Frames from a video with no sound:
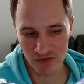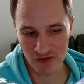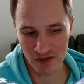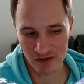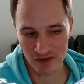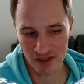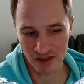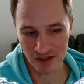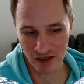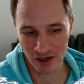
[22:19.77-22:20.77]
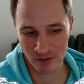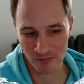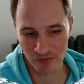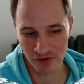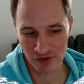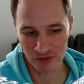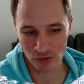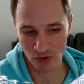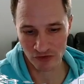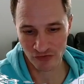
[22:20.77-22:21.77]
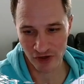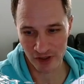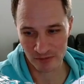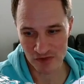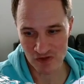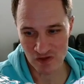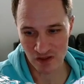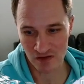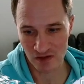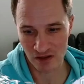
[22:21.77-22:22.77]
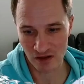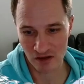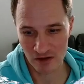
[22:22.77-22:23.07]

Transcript: the door frames in there.